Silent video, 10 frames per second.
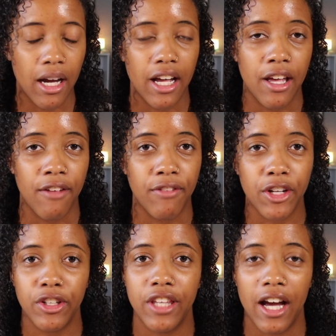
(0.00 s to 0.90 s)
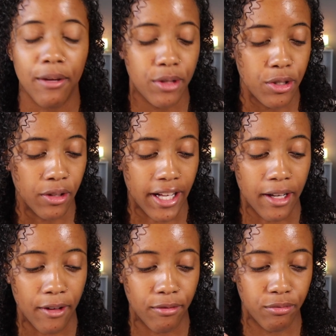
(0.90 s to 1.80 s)
I figured that I would do like
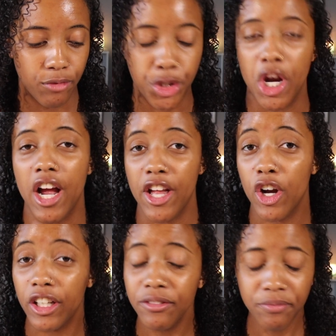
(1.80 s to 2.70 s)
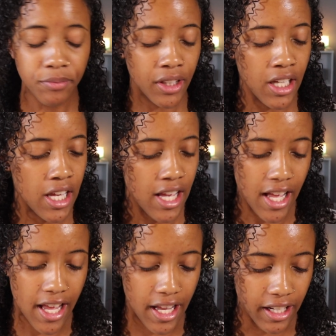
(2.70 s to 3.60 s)
a try-on
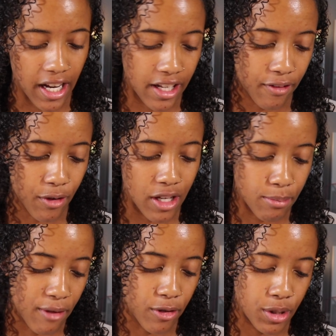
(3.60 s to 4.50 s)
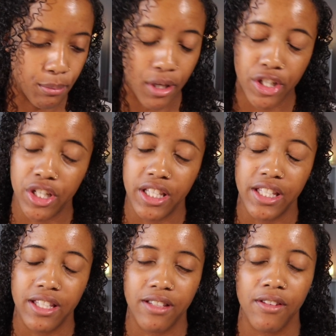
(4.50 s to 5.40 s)
and kind of give you guys my first
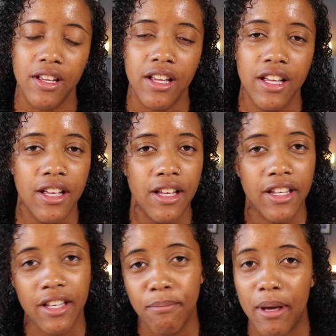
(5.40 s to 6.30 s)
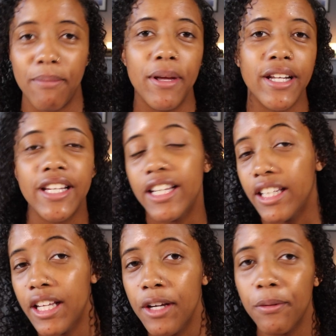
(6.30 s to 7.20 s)
impressions, my
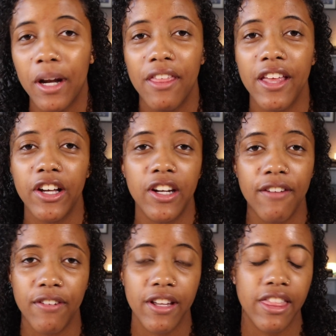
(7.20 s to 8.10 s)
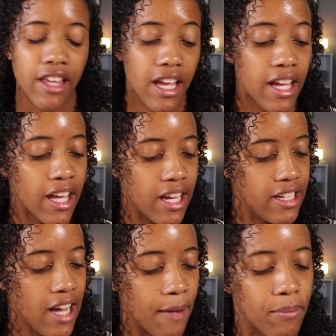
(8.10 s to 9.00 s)
opinion, what I think on everything. And
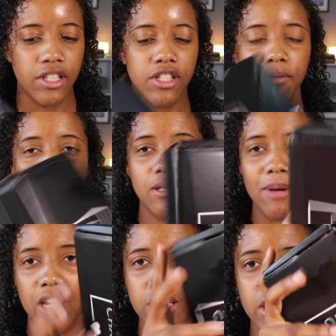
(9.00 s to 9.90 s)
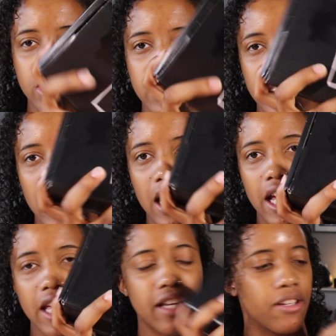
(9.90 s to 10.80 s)
yeah, this is what the box looks
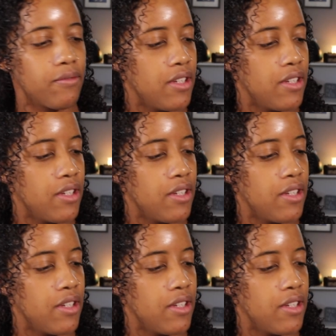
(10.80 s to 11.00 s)
like.